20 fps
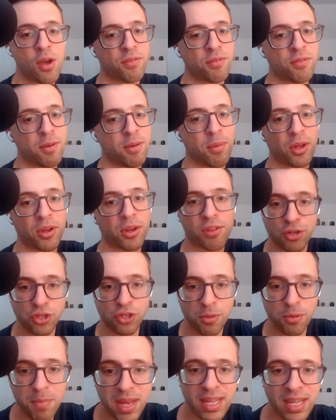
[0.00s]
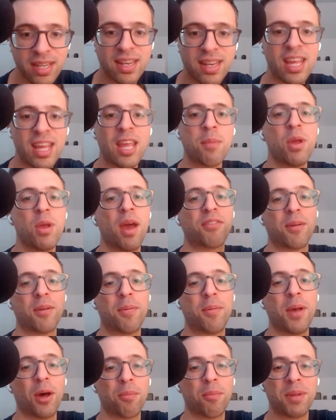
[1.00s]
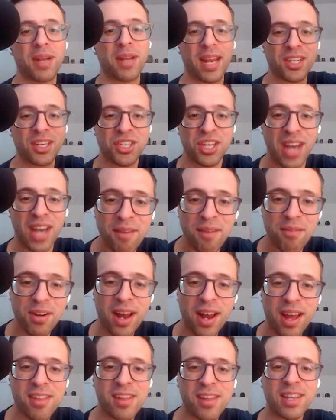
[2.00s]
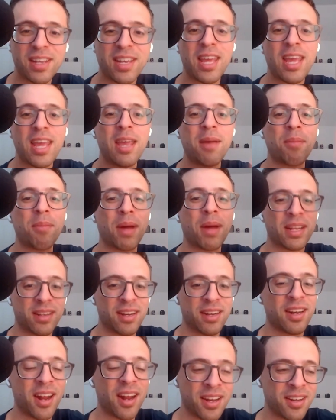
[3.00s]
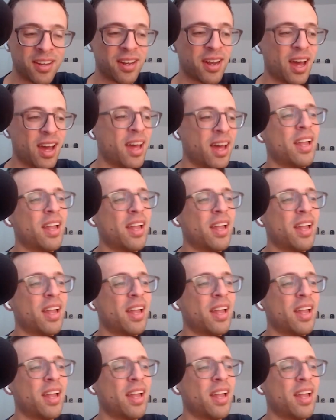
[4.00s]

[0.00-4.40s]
You have to build a social media team. You have to build potentially an advertising team. Like da da da da da da.